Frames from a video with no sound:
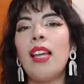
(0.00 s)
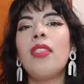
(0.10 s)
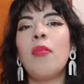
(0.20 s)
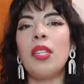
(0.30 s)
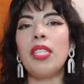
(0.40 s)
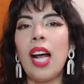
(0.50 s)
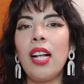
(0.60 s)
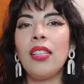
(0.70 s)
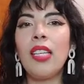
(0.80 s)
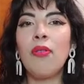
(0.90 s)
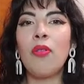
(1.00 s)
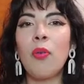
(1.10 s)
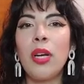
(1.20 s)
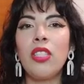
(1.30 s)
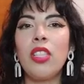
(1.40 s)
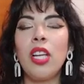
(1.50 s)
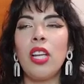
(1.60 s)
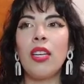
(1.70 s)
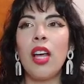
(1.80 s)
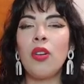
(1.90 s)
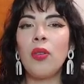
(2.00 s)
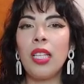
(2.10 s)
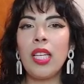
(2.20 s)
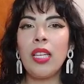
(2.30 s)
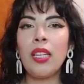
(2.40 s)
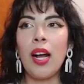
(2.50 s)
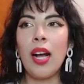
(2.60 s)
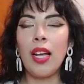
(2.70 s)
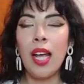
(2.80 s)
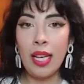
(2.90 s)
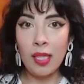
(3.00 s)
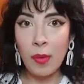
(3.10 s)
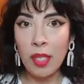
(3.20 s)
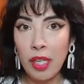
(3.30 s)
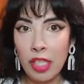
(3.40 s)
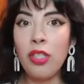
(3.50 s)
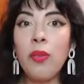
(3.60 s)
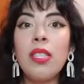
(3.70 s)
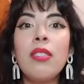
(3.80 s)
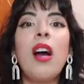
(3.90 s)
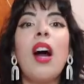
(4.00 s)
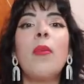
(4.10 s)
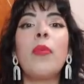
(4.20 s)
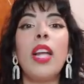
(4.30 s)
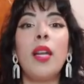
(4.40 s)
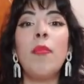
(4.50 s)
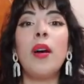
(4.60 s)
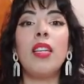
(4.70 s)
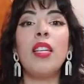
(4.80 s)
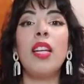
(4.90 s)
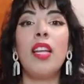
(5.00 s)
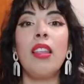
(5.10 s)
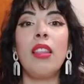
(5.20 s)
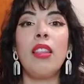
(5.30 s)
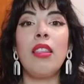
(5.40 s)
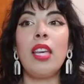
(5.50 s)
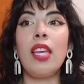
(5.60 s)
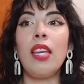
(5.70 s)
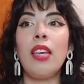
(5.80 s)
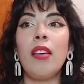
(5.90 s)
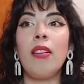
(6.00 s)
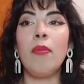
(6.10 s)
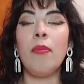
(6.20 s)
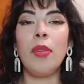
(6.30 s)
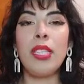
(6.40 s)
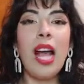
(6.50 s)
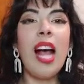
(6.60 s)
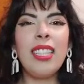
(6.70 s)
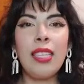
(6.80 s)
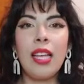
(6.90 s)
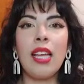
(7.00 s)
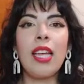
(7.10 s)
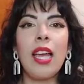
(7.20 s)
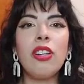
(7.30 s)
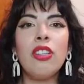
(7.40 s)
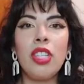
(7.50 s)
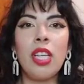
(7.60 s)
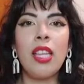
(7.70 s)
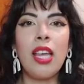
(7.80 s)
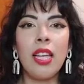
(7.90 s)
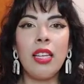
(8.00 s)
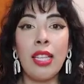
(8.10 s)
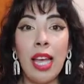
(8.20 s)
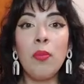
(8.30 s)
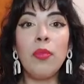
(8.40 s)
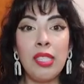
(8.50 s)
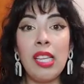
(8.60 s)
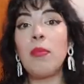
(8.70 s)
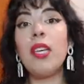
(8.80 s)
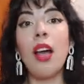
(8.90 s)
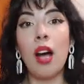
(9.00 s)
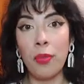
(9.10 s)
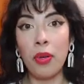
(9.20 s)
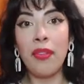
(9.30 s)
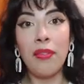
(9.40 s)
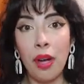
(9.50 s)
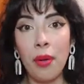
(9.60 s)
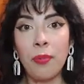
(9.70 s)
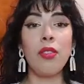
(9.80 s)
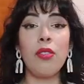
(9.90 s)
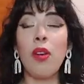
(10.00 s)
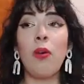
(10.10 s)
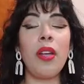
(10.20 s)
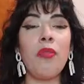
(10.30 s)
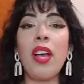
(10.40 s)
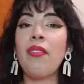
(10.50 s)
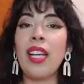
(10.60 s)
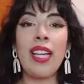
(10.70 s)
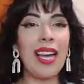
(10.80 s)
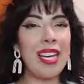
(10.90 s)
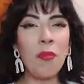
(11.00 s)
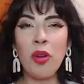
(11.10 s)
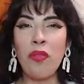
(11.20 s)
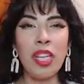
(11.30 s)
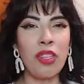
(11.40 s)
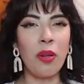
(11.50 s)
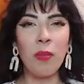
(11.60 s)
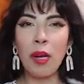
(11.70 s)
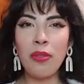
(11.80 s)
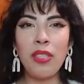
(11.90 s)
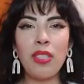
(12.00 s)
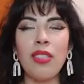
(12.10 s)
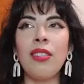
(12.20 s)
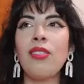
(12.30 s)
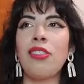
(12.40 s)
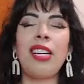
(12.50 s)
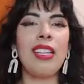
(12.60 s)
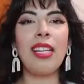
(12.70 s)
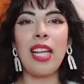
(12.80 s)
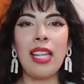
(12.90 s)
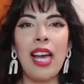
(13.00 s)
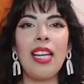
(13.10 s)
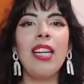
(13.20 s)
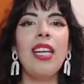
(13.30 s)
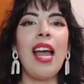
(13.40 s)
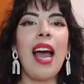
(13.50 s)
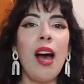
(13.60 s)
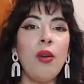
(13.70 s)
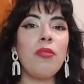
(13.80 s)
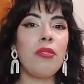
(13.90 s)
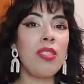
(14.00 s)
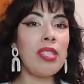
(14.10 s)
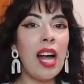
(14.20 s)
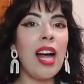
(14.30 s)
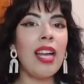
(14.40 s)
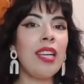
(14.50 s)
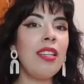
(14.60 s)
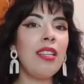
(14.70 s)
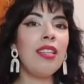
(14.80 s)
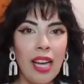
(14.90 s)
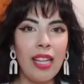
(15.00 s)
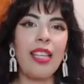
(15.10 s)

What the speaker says: and the mentality for which not only I expect my students to operate, but the mentality and the energy that they will see me operate from. So if you have like any motivational posters or anything like that, outside at